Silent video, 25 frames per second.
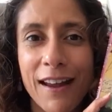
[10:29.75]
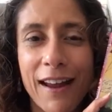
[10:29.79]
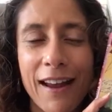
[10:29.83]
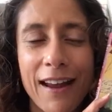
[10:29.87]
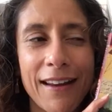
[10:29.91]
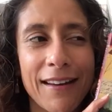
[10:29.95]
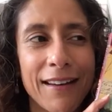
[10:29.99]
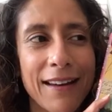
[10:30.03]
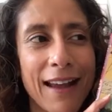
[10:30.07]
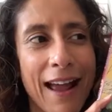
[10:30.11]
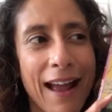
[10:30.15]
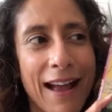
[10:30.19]

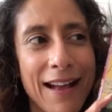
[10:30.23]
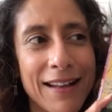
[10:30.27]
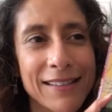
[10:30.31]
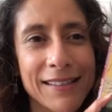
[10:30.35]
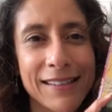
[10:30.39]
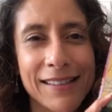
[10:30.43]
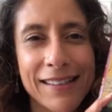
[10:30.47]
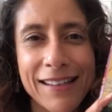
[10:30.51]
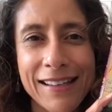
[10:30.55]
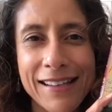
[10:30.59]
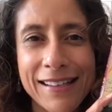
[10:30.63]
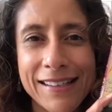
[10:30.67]
and
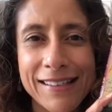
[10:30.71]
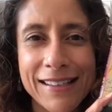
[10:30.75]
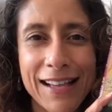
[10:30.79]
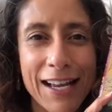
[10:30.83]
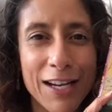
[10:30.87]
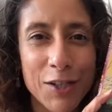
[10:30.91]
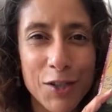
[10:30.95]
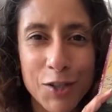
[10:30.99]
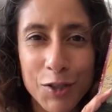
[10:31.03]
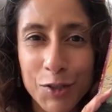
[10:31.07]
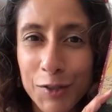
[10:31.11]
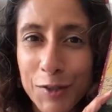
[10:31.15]
ask, is
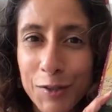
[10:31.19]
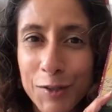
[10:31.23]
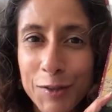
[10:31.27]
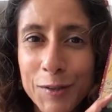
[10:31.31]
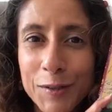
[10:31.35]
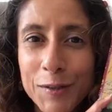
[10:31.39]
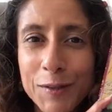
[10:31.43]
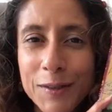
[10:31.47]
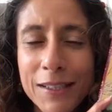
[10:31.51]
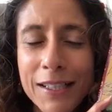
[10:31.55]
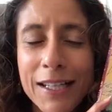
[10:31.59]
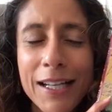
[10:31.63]
that true?